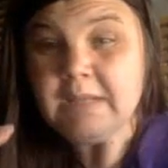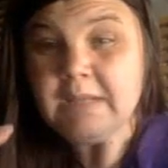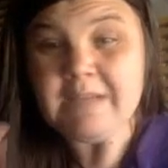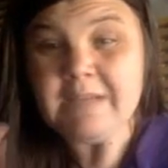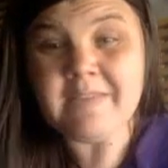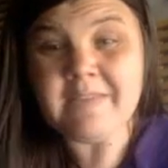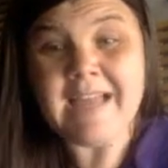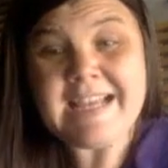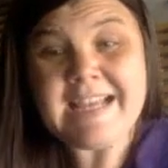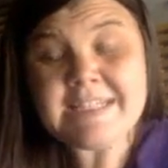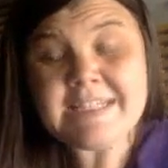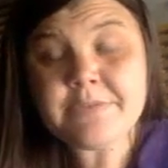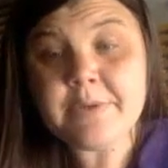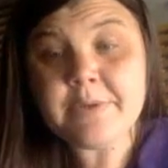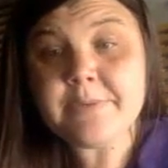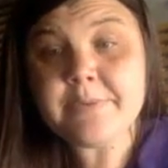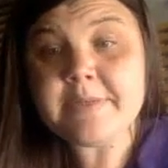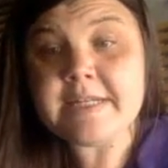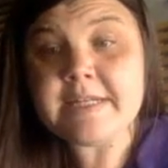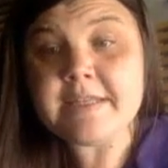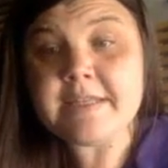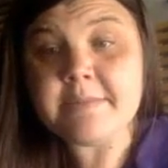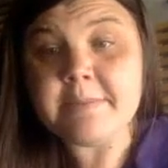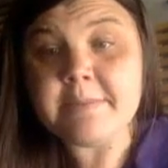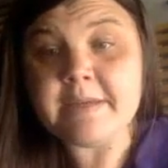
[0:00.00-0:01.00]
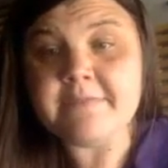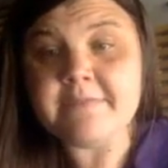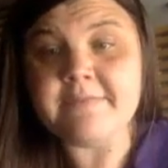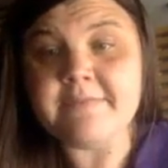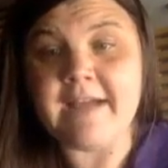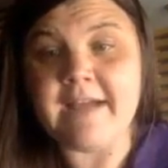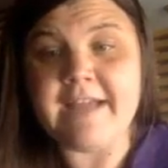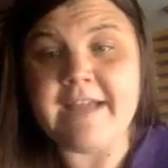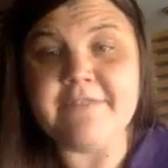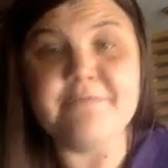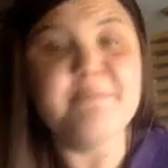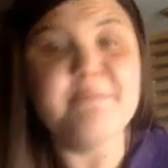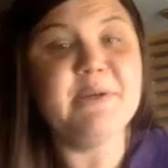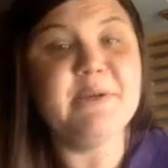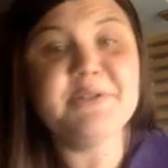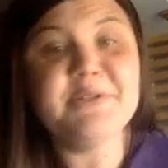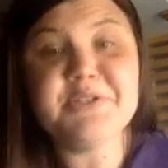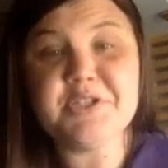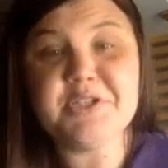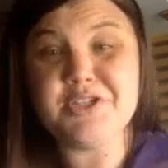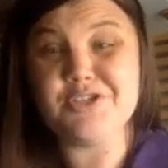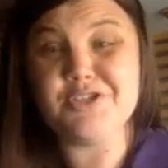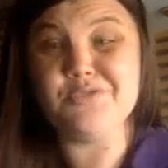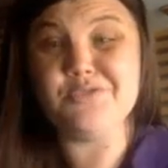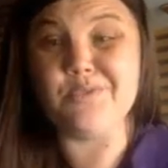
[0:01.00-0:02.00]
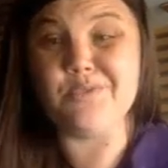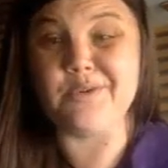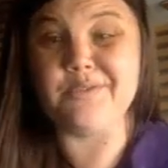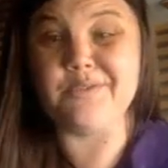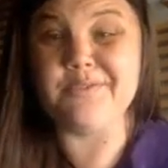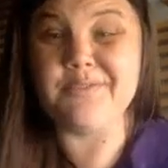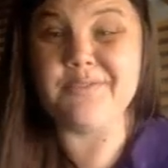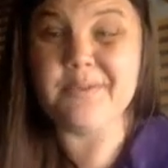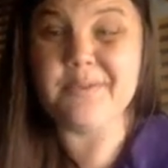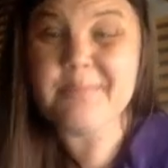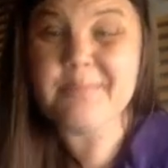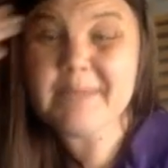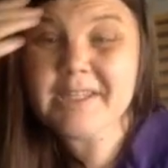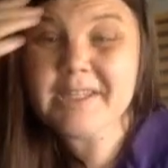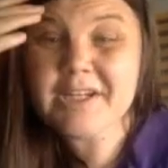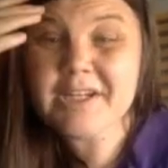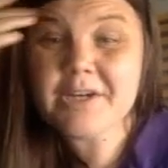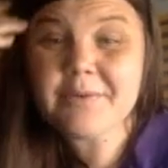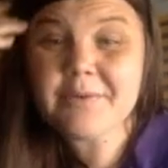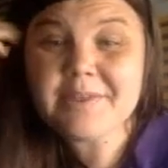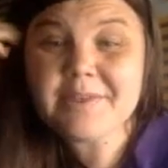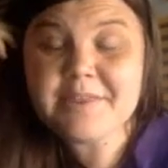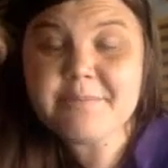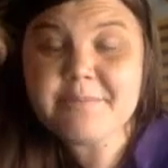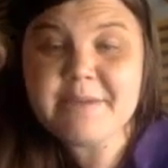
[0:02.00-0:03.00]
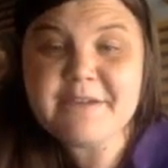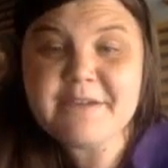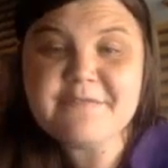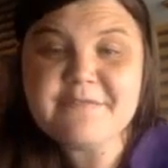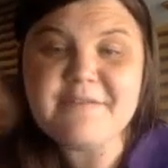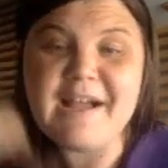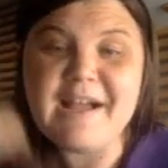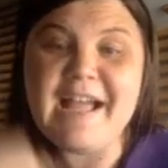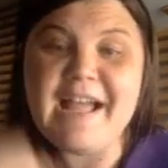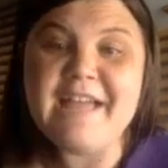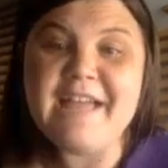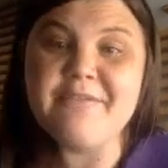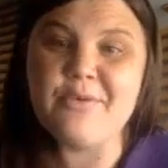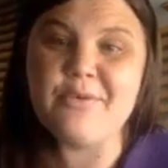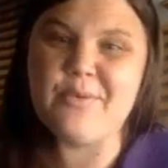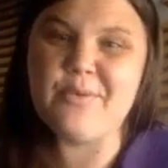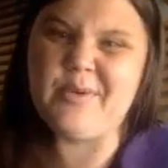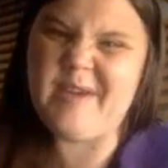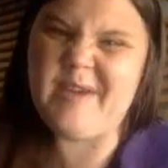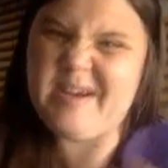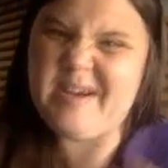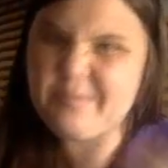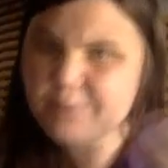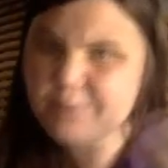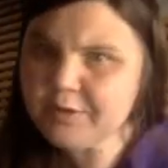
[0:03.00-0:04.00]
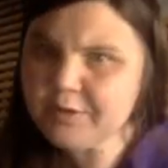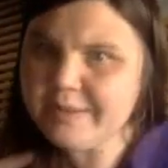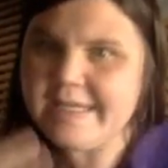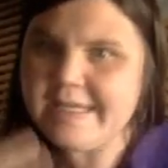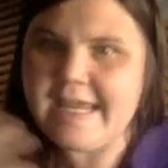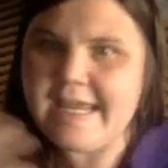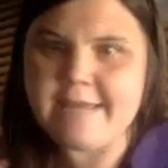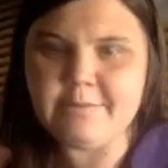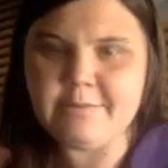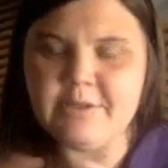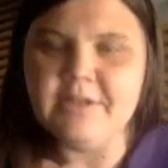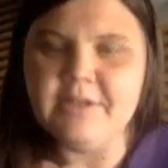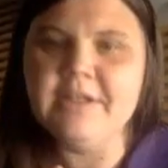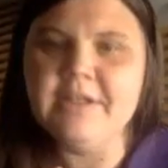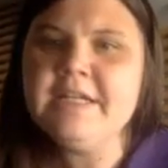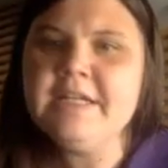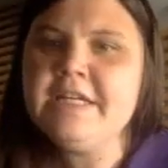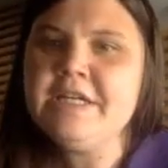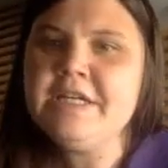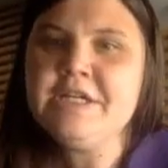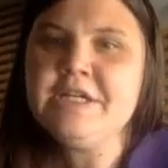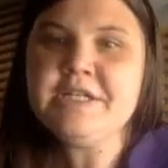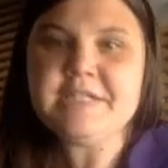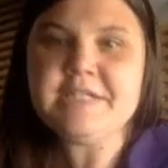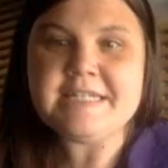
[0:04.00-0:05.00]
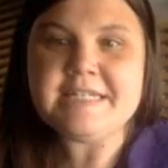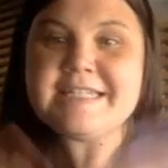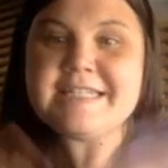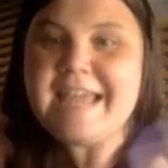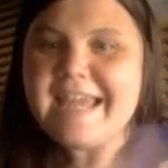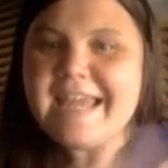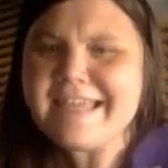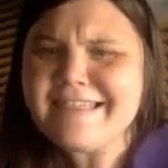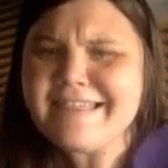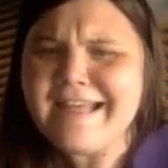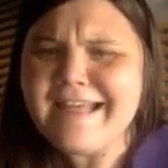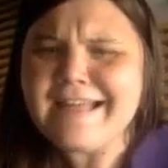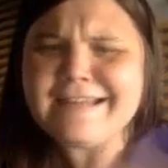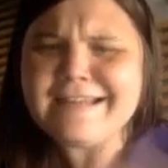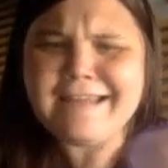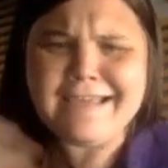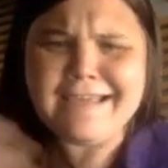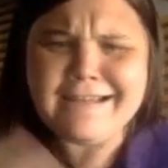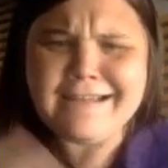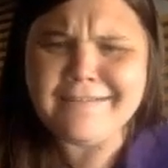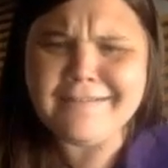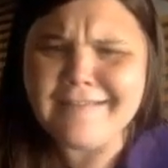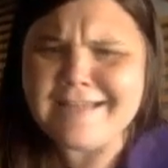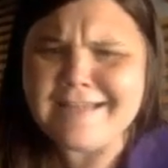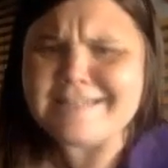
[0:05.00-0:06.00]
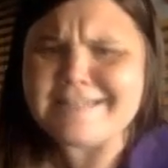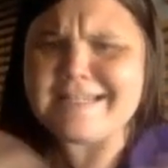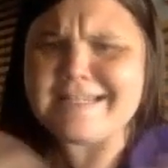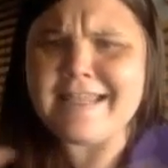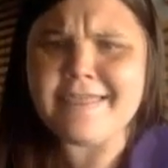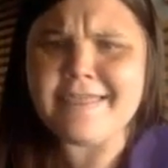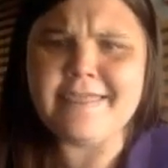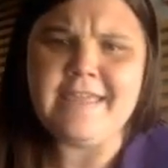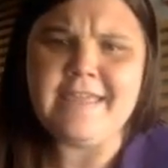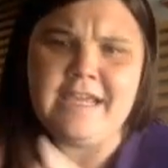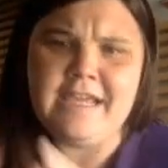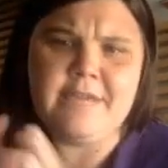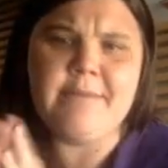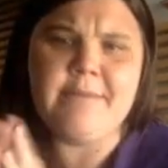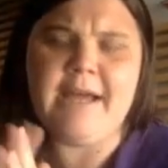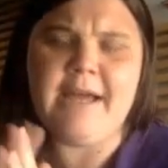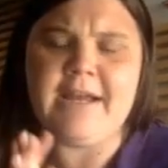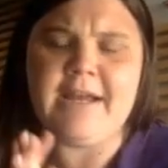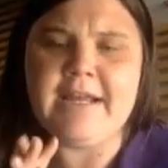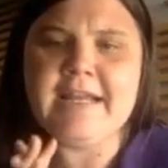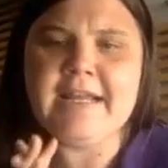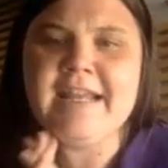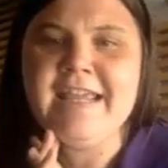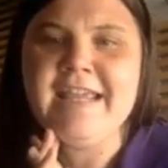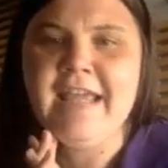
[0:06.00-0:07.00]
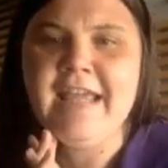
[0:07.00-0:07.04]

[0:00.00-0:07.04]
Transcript: last week we did the Big Five. Most of you were familiar with the Big Five or were really able to take that and analyze it and think about it.